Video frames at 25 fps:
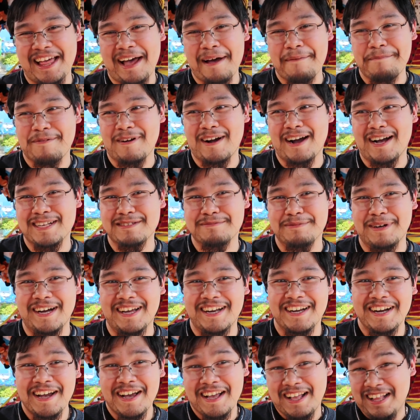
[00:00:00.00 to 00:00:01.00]
that prize,
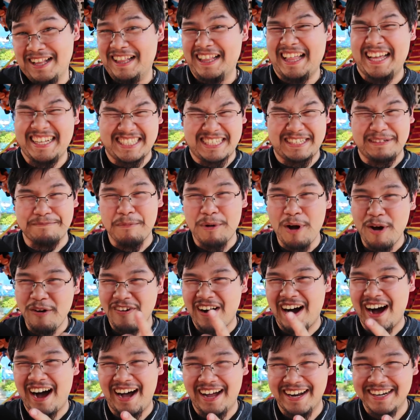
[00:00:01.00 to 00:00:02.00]
but let's
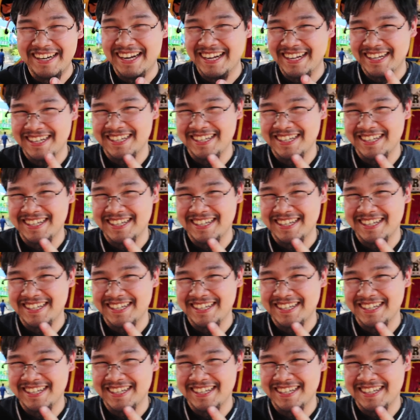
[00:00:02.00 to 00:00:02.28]
move on.